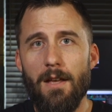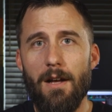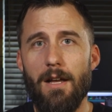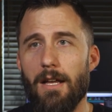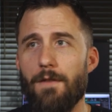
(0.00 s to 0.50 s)

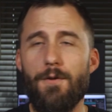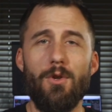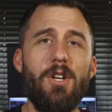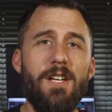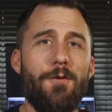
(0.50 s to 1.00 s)
If
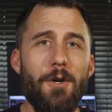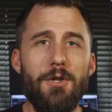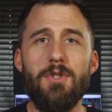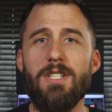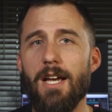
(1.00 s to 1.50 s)
you're looking for a
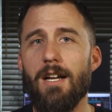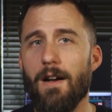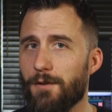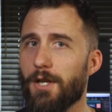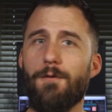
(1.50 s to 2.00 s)
new set
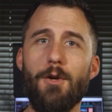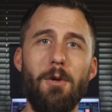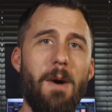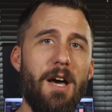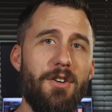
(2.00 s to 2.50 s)
of
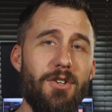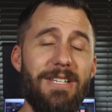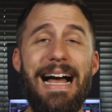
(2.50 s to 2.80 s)
near-field monitors,